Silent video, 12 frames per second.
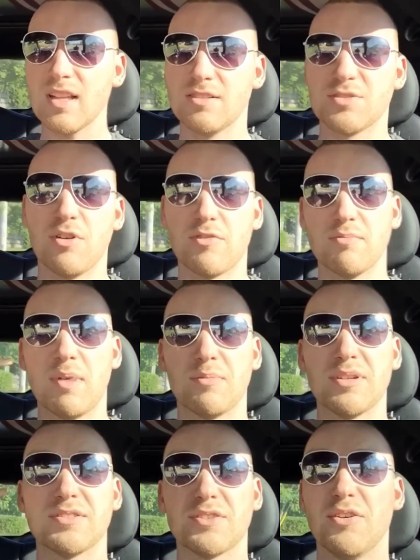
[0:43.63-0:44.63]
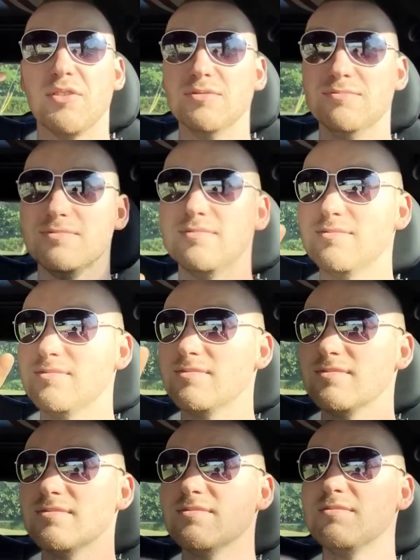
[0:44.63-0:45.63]
I was going from memory, so
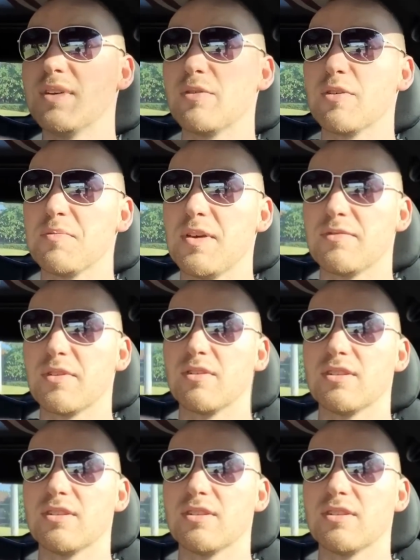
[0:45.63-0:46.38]
bear with me if they're a